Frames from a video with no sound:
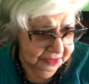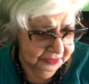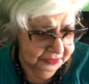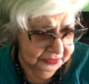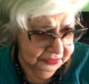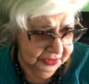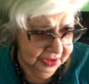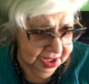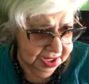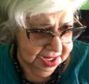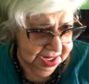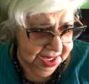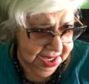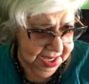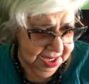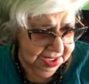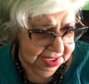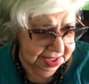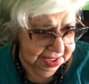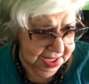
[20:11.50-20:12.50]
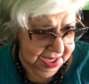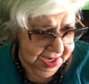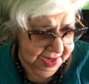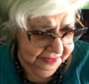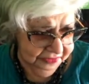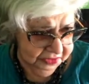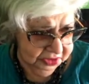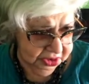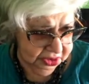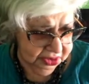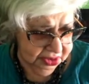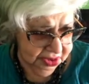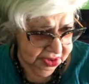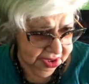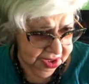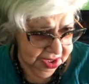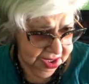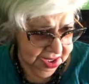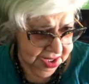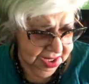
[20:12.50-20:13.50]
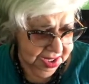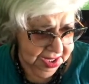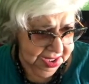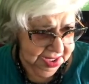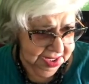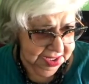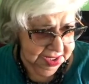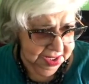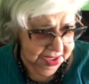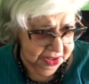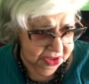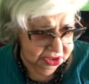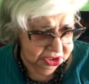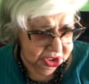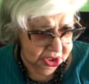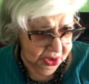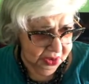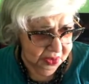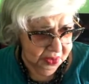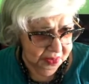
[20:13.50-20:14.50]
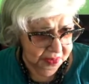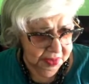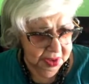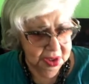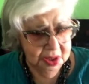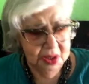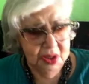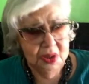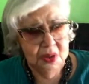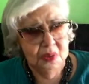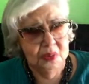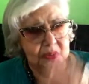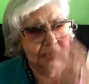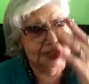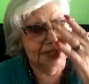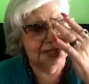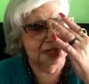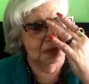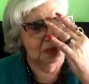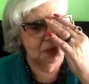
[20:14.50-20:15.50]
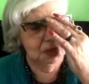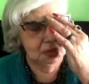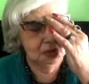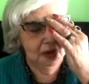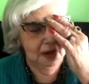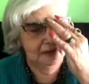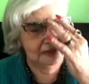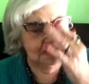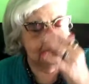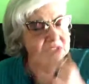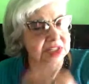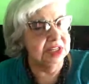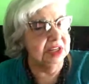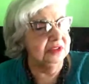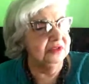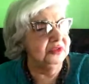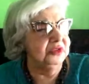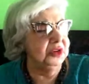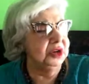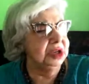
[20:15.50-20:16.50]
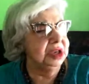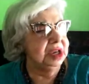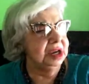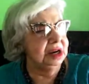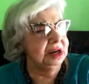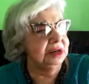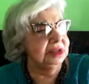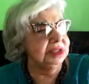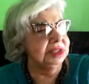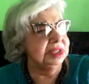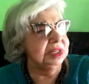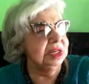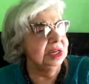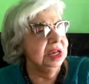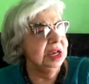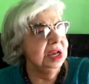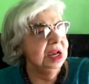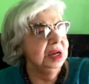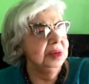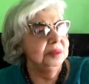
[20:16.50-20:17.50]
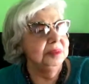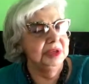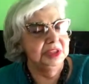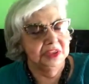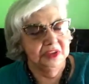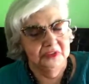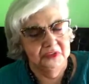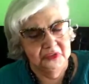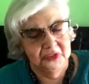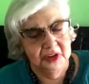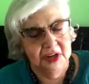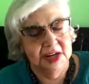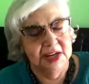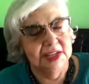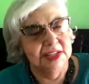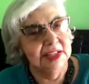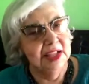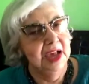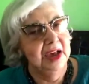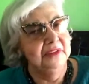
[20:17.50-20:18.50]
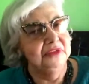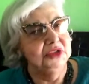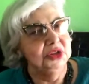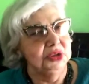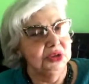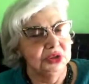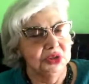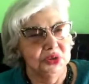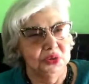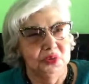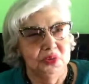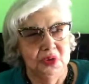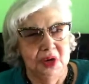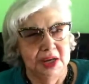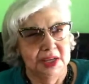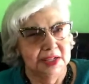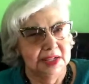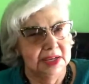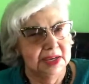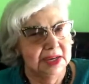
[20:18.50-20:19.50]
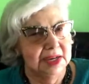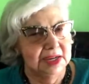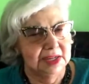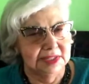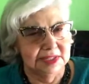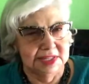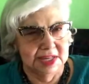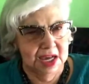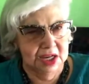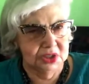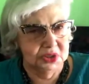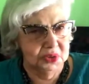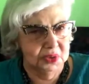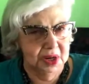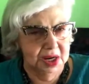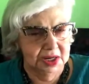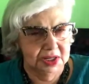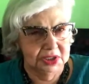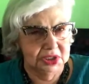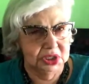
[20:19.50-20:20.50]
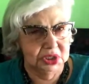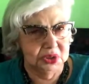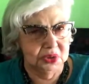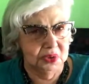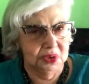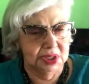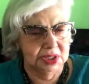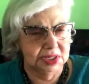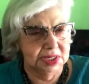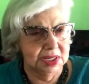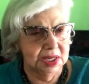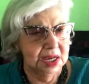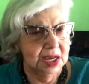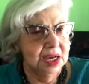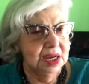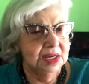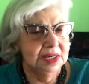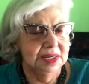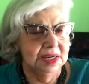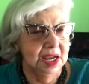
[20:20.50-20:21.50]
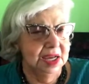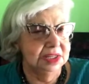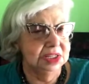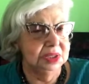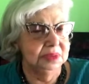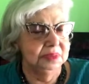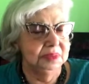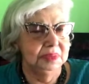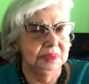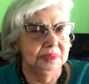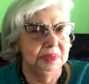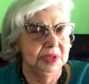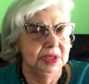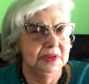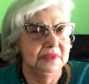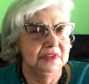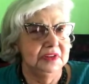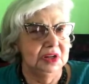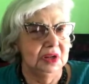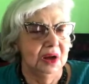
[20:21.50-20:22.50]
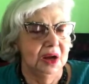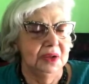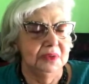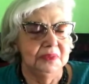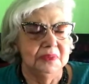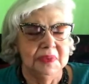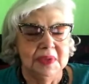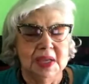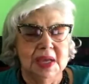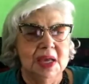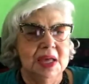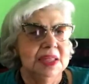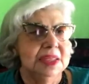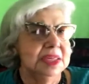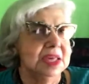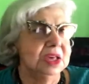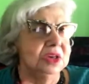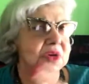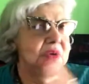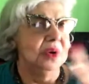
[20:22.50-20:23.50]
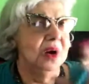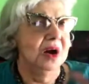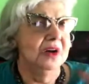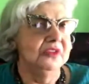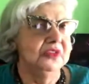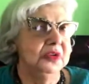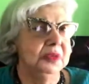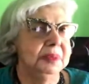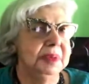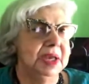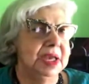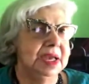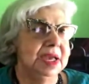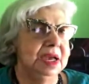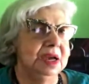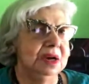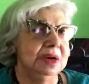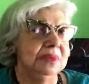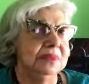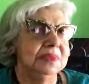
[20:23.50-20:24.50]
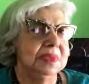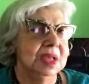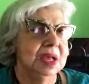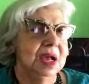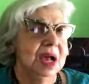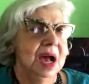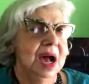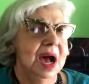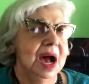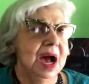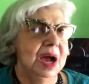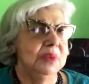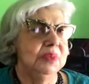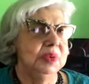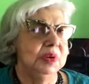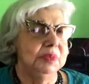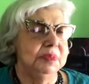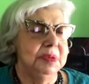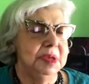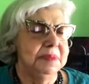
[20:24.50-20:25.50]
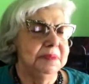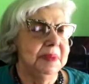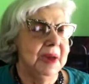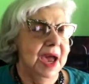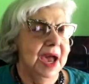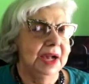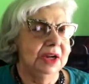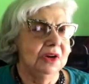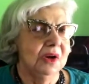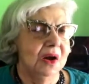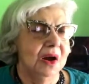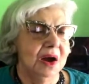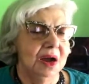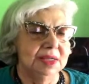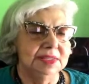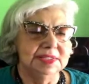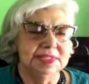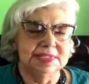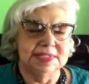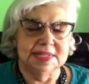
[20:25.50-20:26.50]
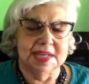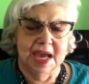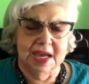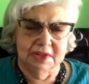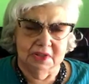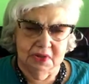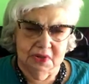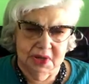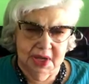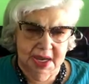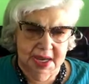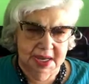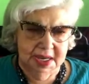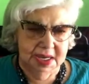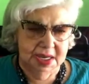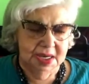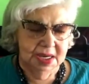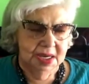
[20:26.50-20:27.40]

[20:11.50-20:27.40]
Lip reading: fun and laughter in another's home with someone you haven't seen for years, but the fun and laughter is greatly exaggerated stories. Not to believe it all. Thank you all for being here. I will be back on Saturday.